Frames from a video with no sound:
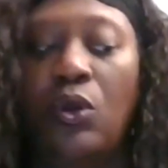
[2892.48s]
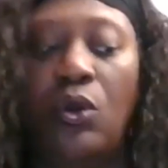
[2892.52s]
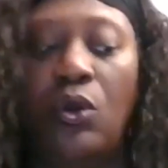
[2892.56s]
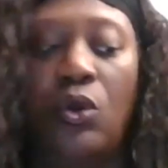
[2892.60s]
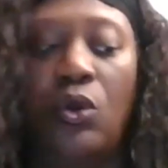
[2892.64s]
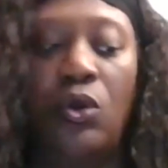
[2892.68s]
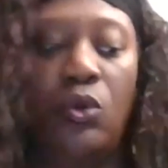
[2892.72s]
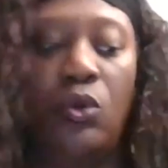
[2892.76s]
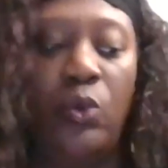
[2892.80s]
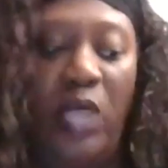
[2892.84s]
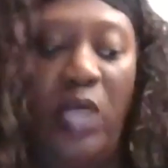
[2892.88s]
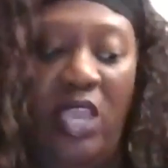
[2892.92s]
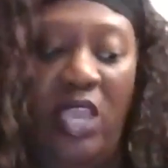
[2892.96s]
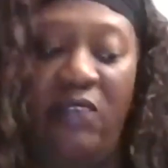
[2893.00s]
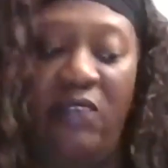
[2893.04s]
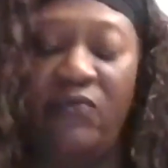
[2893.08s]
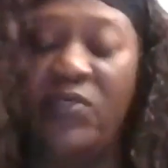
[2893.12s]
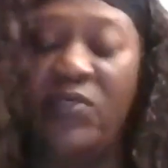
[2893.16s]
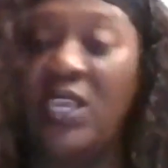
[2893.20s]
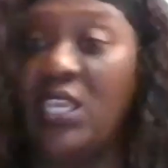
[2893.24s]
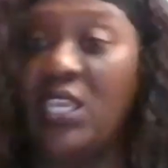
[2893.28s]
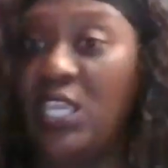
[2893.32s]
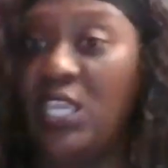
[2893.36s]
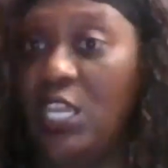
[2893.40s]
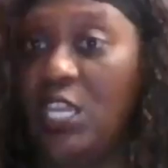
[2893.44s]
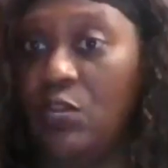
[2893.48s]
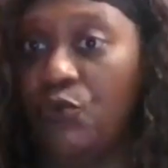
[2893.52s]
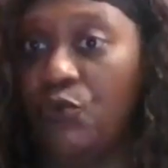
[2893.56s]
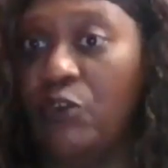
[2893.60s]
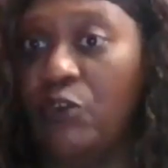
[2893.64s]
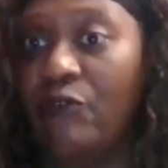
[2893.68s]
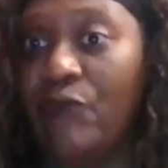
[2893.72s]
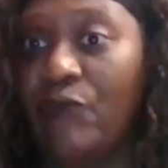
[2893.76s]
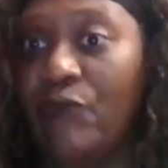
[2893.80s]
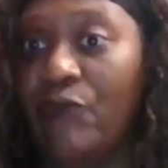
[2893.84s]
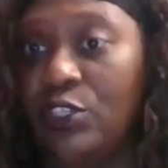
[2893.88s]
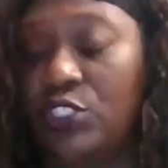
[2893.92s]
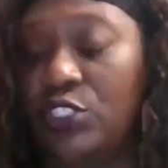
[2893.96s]
who, if they can
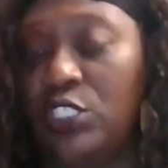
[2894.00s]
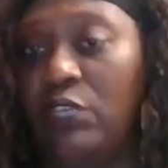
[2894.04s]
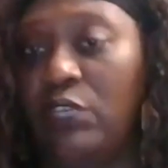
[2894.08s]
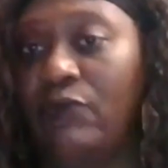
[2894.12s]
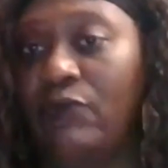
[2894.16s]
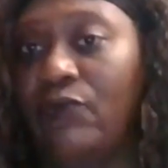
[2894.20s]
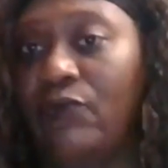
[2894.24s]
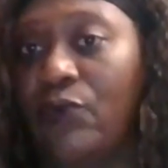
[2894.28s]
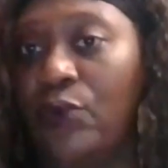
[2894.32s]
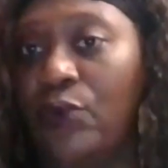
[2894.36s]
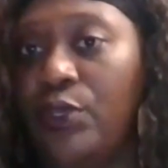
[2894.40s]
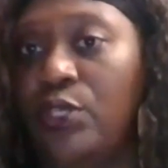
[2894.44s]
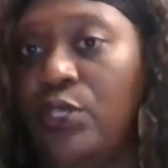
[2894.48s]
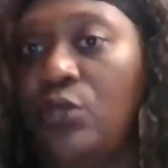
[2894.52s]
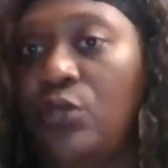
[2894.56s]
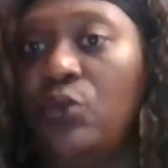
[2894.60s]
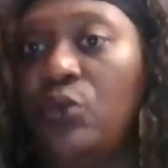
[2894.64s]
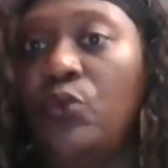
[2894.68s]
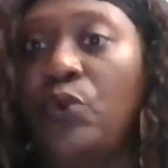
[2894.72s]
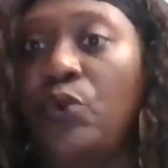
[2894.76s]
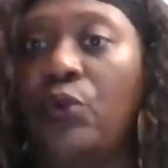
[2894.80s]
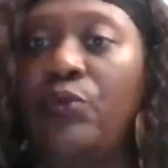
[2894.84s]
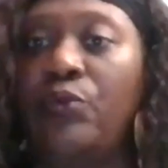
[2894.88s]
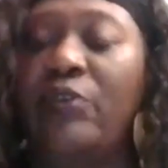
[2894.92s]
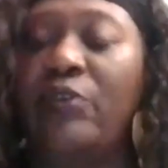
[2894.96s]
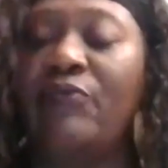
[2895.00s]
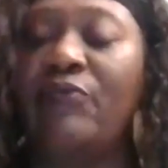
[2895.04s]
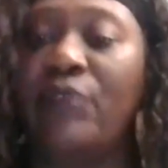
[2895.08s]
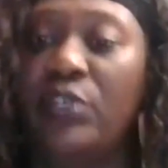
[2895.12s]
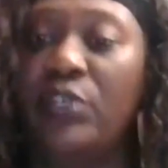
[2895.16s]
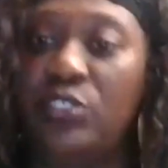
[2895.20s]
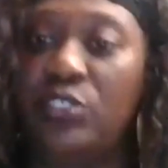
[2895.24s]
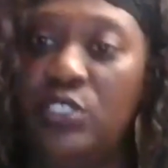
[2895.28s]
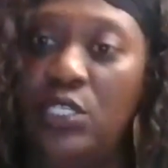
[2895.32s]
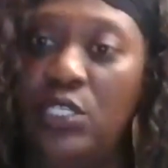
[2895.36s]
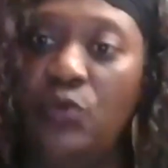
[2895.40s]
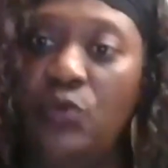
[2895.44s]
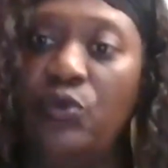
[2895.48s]
reverse it for you, will
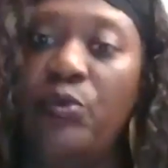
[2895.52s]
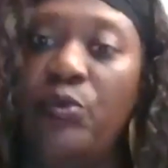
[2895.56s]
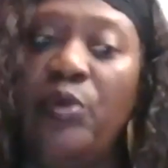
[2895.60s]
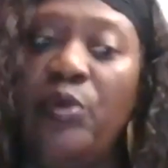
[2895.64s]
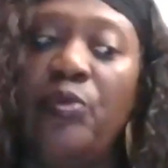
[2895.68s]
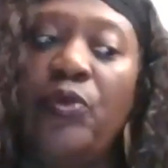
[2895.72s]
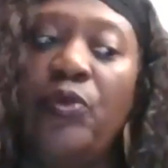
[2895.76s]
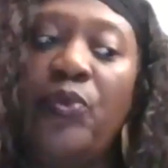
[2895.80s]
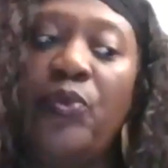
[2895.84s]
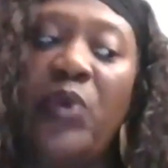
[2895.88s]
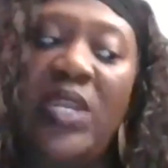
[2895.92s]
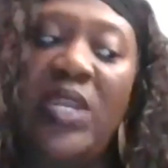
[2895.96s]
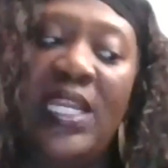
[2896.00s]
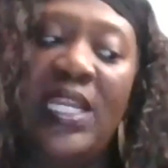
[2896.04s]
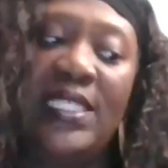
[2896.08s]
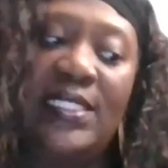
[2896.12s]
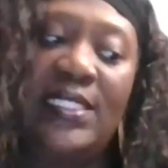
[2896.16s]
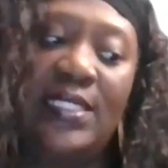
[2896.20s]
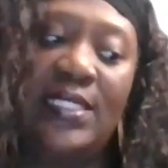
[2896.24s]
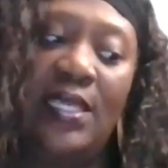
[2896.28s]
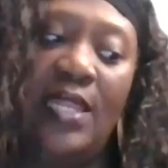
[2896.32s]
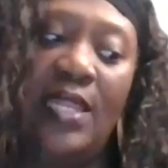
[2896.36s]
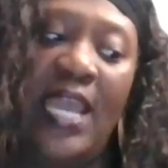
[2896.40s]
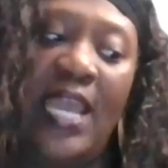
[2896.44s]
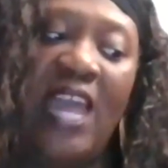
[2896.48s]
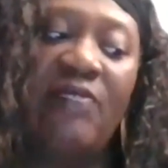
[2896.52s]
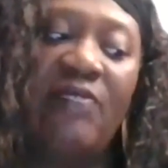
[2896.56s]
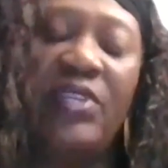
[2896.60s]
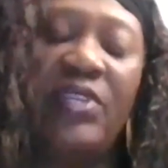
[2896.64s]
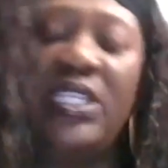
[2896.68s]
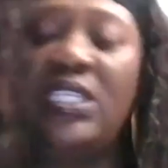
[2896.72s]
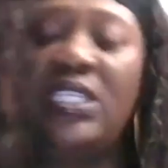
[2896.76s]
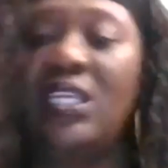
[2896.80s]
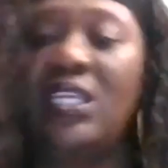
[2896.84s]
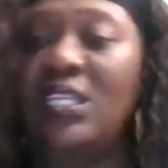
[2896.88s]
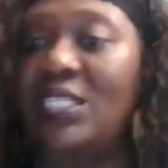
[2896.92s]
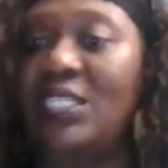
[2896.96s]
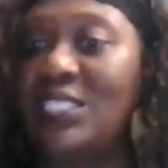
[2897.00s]
reverse it. Remember what I said, have
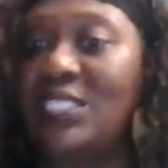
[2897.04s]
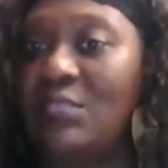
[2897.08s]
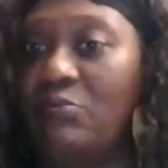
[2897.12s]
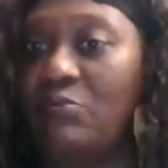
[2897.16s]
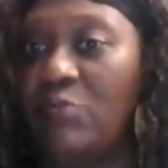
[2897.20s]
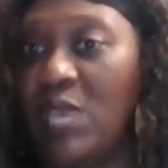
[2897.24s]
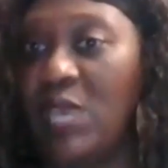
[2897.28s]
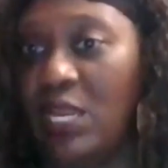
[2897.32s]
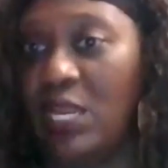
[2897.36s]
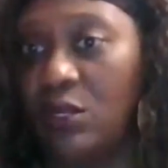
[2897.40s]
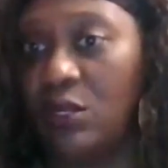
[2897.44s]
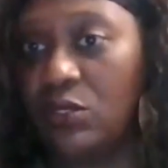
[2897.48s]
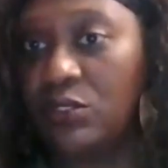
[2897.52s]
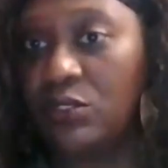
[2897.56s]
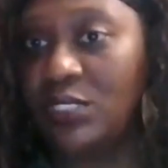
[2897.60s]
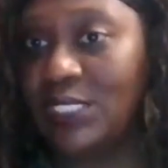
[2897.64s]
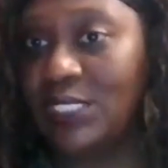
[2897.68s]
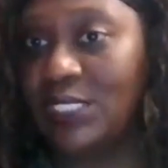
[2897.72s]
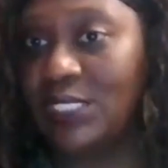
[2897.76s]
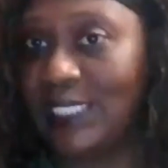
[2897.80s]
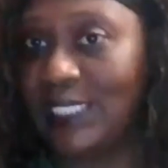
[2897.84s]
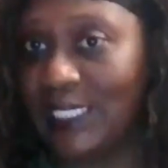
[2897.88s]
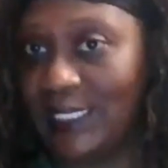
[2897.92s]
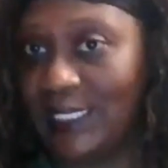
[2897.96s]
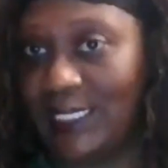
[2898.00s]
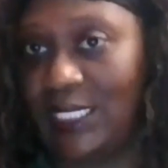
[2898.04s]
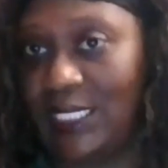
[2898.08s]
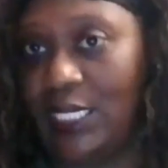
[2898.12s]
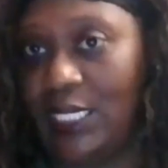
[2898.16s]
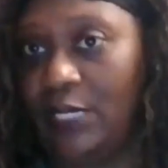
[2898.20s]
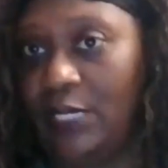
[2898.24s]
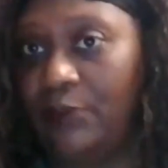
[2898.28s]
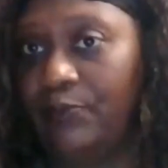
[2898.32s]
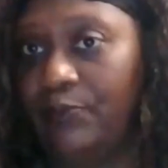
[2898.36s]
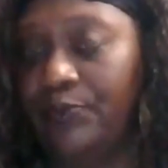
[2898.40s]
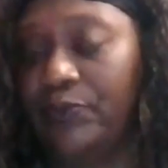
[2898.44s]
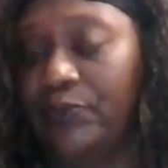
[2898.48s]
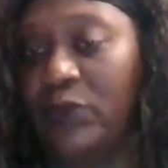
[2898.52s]
it done as a medical
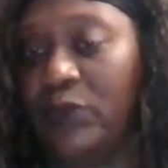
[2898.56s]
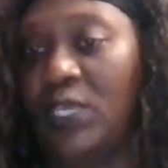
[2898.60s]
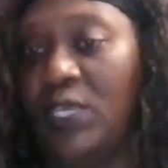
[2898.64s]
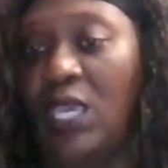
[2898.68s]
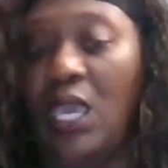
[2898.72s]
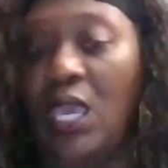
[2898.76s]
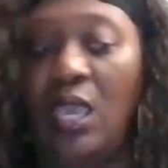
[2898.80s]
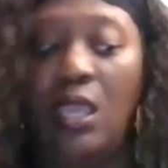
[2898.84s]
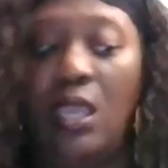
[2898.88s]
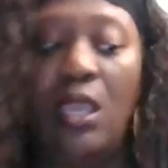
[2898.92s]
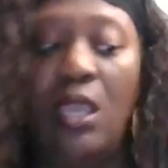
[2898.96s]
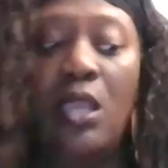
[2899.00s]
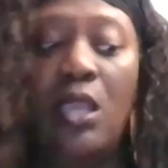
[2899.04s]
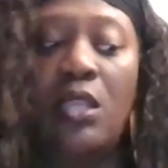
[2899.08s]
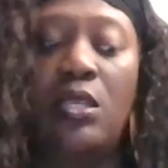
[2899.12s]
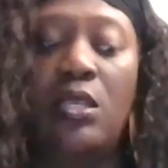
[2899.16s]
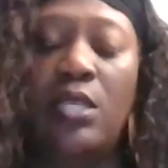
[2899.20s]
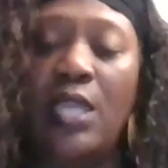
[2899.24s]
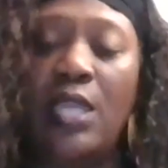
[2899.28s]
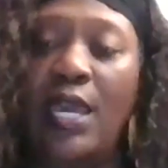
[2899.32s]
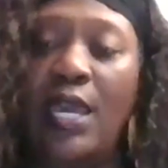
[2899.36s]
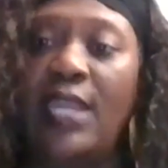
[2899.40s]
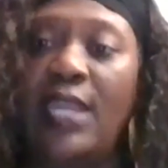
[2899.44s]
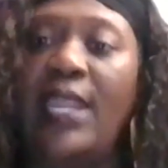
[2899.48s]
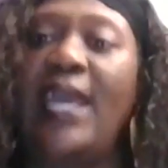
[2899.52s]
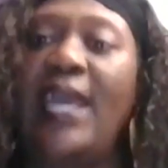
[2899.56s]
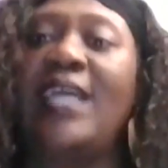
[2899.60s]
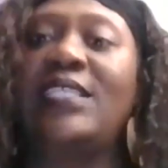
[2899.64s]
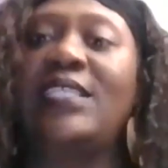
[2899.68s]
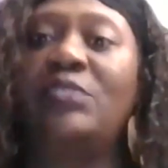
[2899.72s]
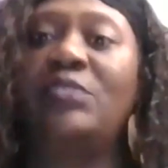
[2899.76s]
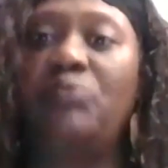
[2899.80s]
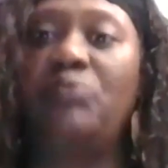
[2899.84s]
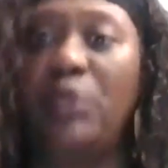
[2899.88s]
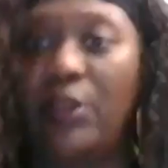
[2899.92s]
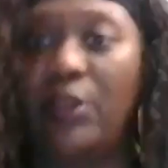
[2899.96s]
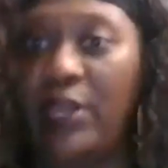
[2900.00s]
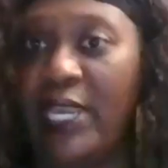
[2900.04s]
necessity, okay? Not as
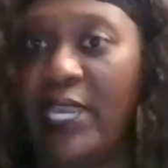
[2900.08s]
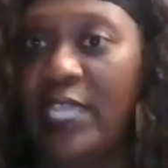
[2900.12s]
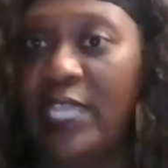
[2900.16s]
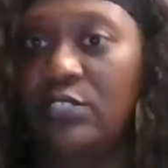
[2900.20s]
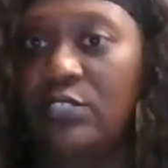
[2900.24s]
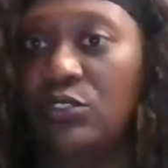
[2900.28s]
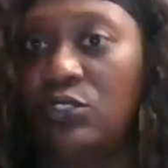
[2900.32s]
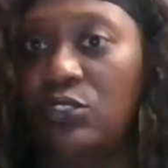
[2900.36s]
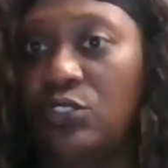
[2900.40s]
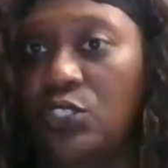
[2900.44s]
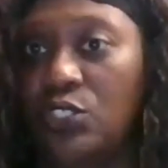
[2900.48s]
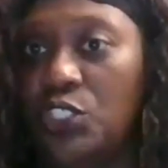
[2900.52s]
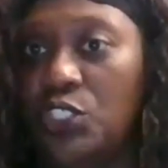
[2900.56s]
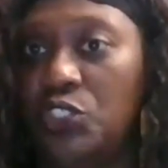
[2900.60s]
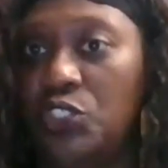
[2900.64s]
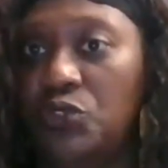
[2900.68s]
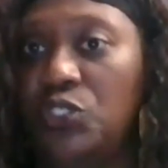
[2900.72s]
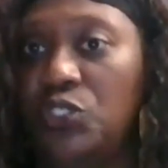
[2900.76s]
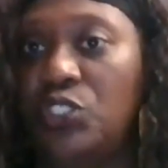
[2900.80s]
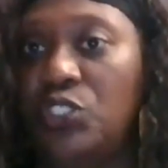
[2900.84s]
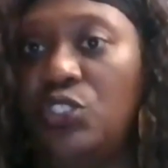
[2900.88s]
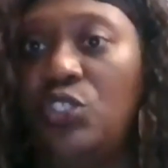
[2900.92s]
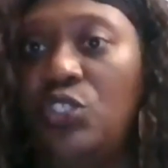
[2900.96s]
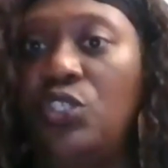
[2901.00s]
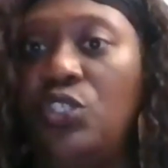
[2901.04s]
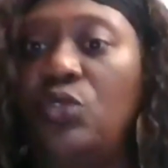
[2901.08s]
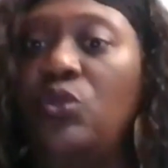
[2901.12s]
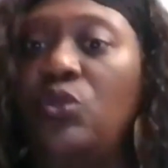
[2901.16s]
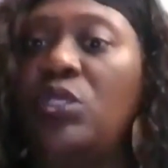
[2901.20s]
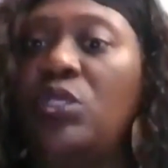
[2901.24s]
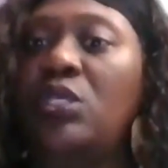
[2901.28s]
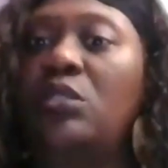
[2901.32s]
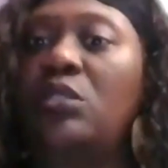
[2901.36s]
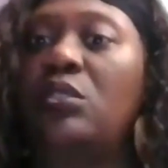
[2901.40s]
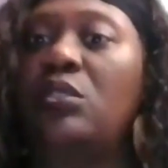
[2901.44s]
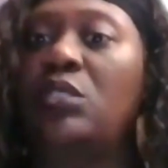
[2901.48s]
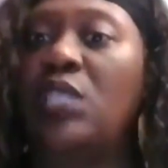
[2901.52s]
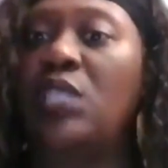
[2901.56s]
a bariatric surgery, so you
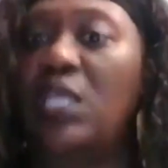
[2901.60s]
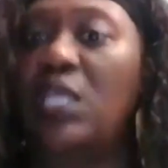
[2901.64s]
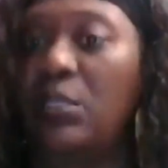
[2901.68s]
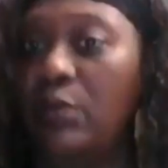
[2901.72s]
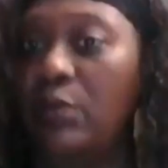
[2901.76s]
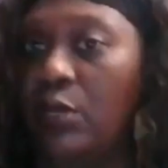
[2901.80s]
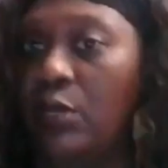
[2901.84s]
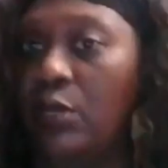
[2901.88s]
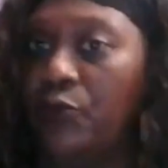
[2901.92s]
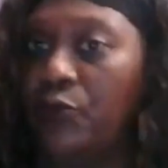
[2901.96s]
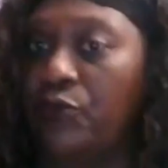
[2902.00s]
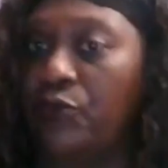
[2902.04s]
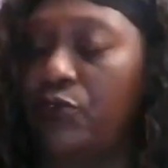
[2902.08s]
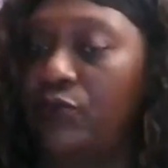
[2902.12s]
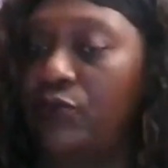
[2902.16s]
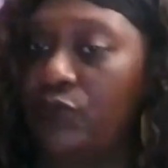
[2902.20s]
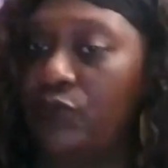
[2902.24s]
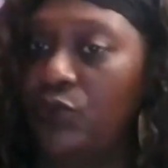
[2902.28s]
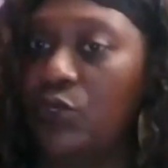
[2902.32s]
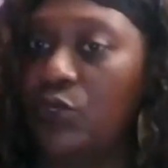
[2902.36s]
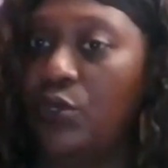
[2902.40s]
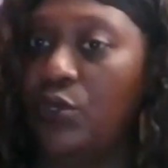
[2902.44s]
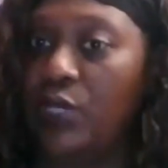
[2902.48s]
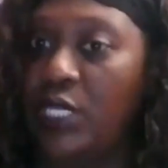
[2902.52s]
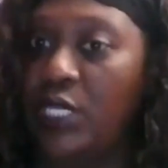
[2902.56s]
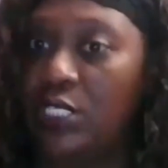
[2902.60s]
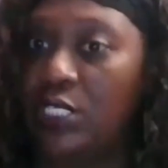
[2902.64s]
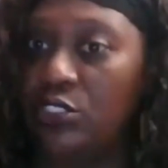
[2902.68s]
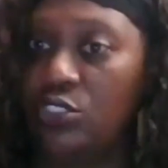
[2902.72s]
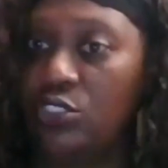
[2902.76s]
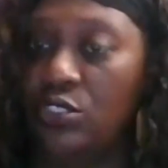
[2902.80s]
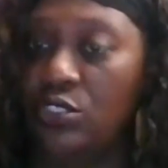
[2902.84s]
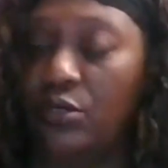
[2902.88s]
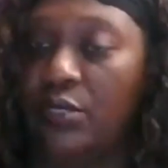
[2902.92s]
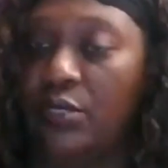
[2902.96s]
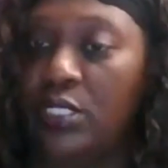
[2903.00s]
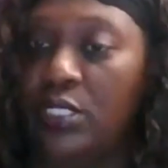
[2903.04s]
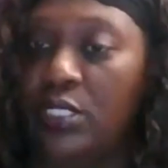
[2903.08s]
can get it approved through your
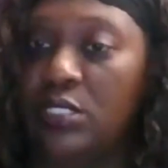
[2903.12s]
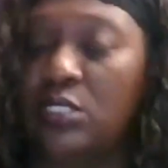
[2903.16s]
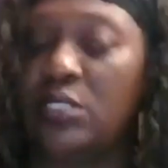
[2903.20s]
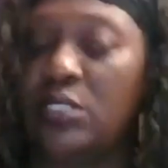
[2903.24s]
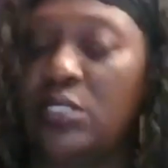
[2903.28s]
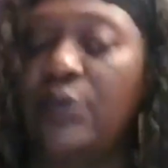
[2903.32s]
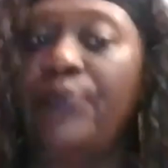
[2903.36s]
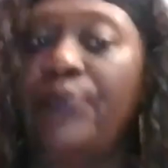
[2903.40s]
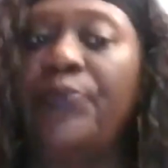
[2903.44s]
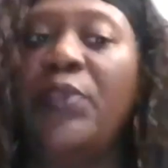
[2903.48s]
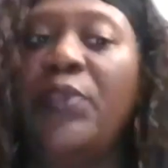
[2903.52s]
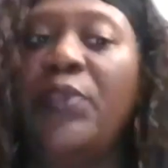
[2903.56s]
insurance.